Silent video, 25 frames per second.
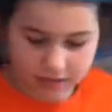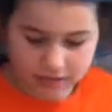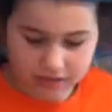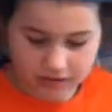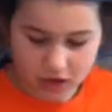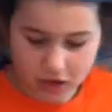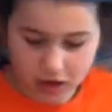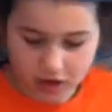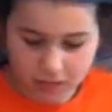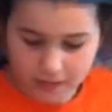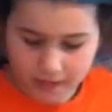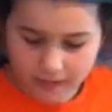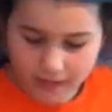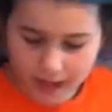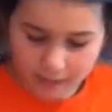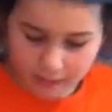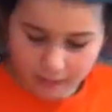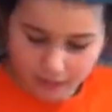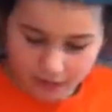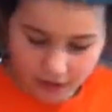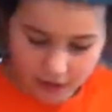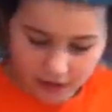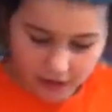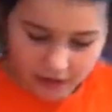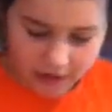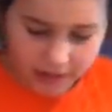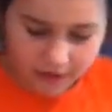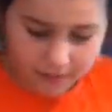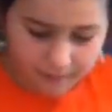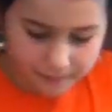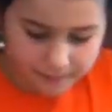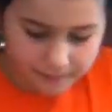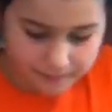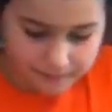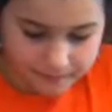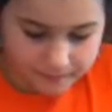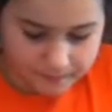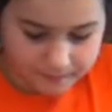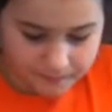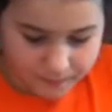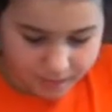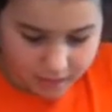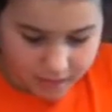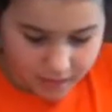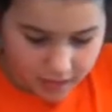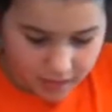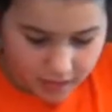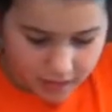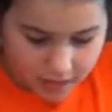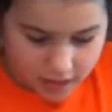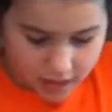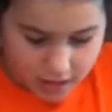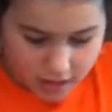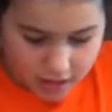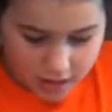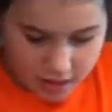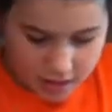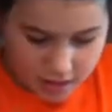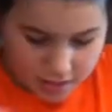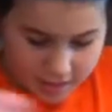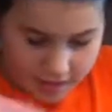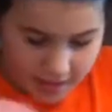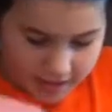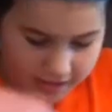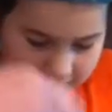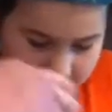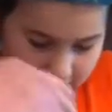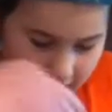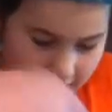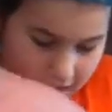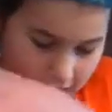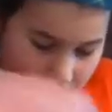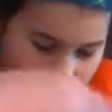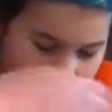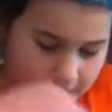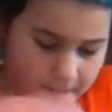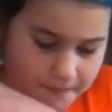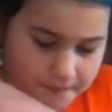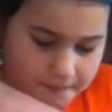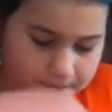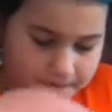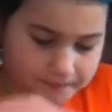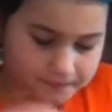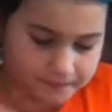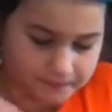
some salt and pepper in it. Mix that up.